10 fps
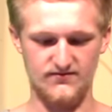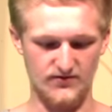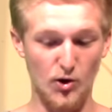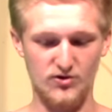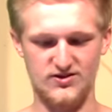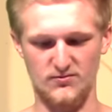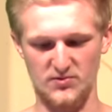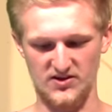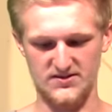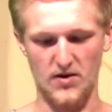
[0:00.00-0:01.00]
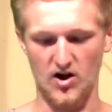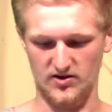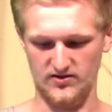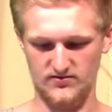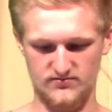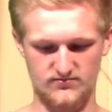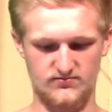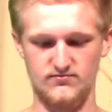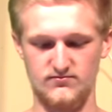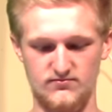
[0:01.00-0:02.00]
noticeably smaller,
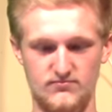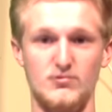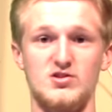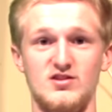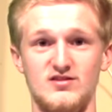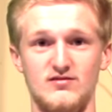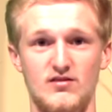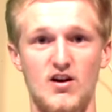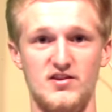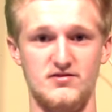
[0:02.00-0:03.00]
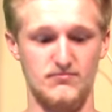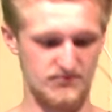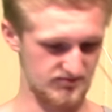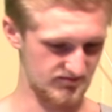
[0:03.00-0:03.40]
which is awesome.